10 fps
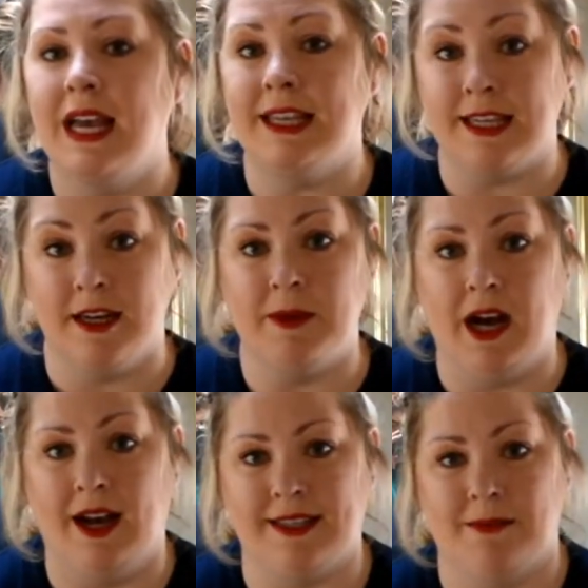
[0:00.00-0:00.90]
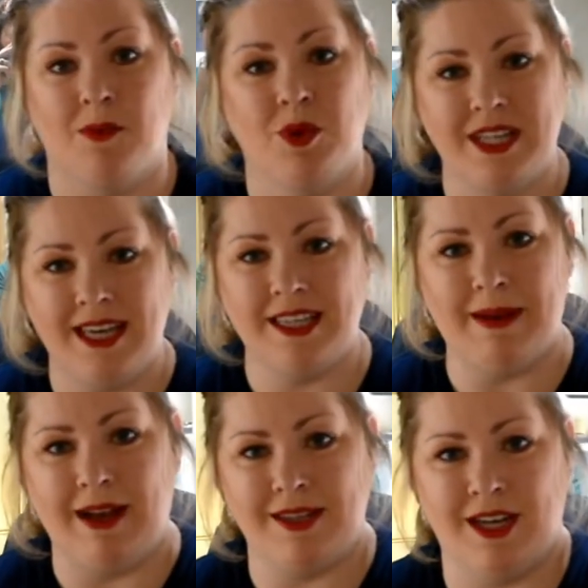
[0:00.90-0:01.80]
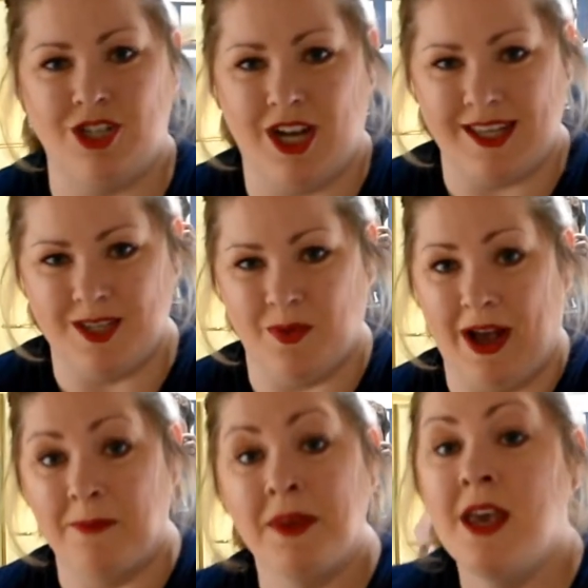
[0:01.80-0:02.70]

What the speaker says: It's going to be awesome. We'll take some outside shots as well.